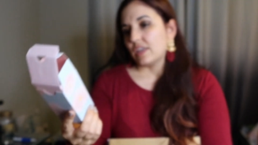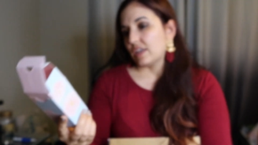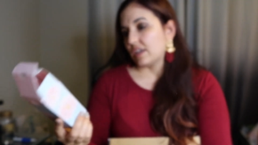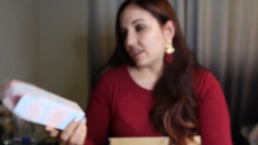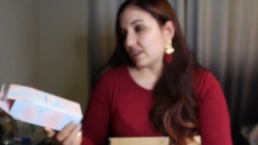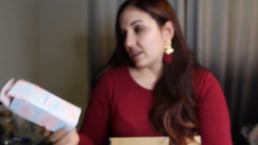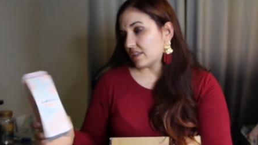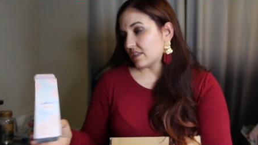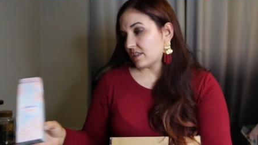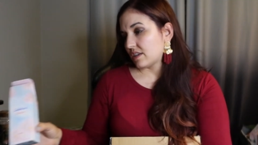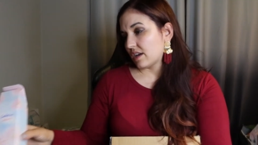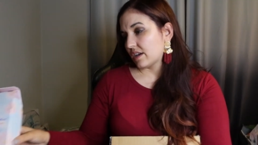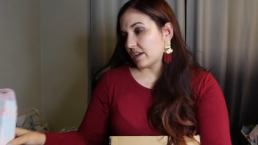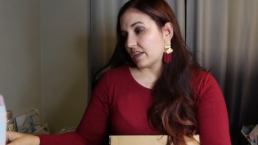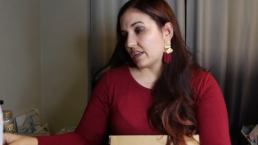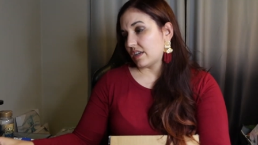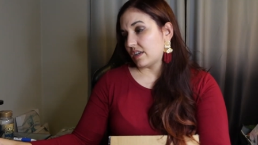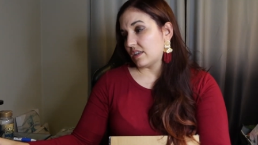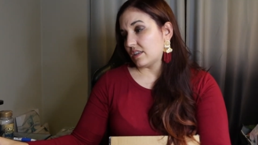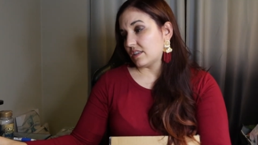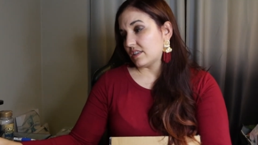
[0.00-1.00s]
in
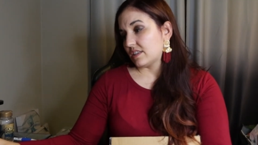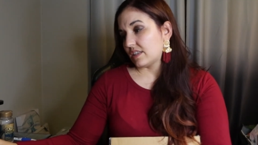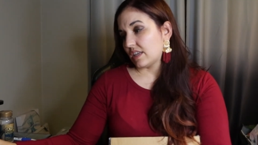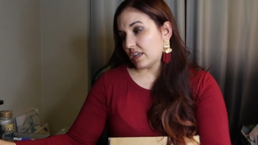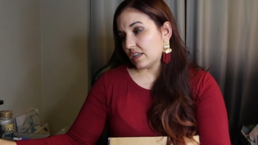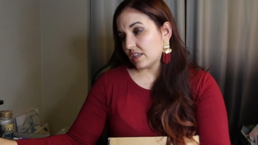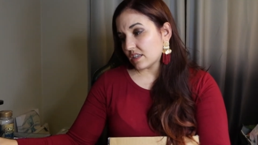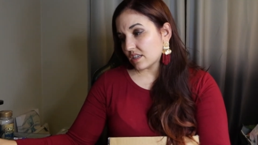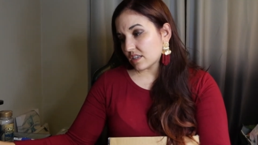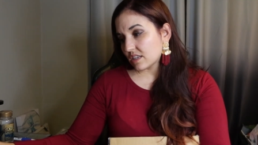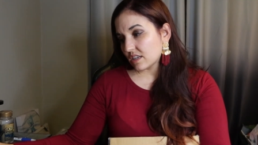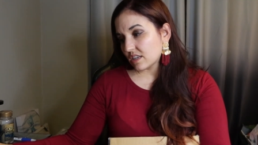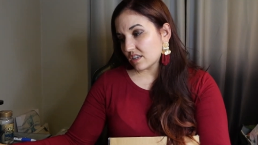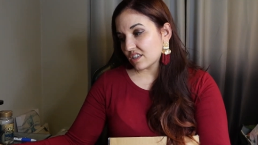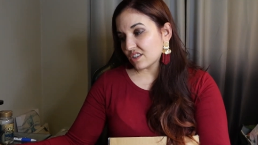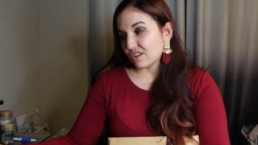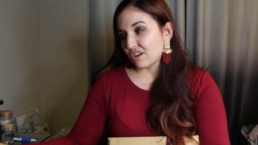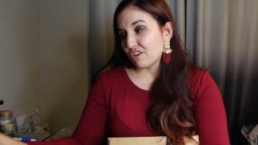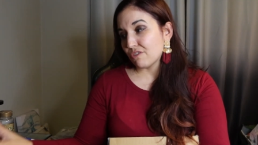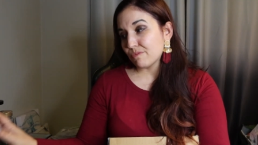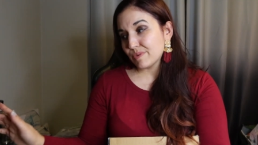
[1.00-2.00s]
Sakura scent.
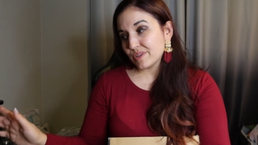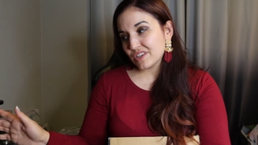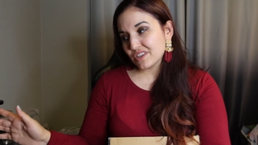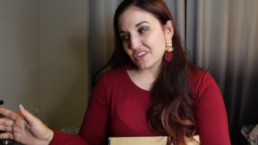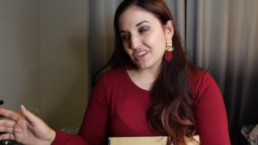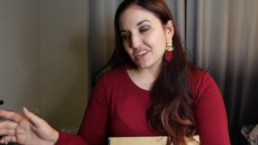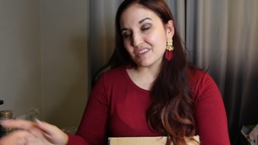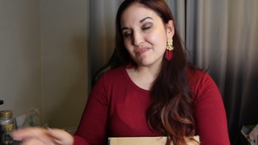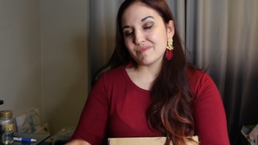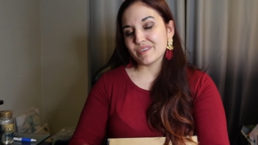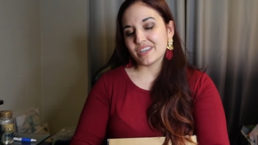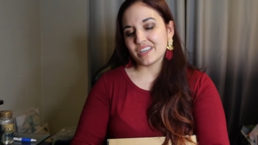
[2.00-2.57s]
So I hope it's good,